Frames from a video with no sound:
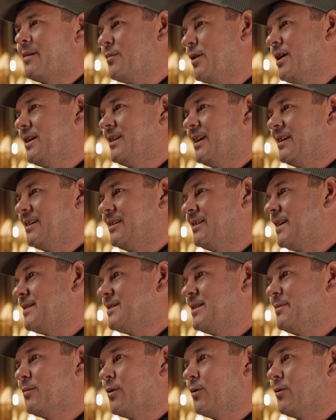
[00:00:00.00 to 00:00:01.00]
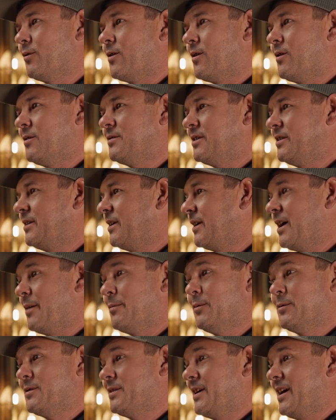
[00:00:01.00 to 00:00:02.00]
break that testing protocols into a
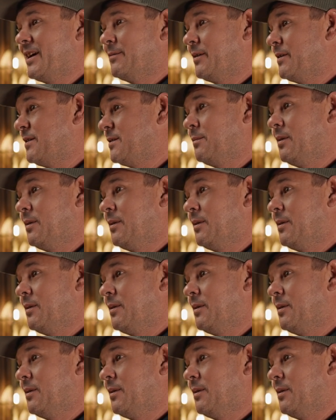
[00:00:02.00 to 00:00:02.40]
couple segments.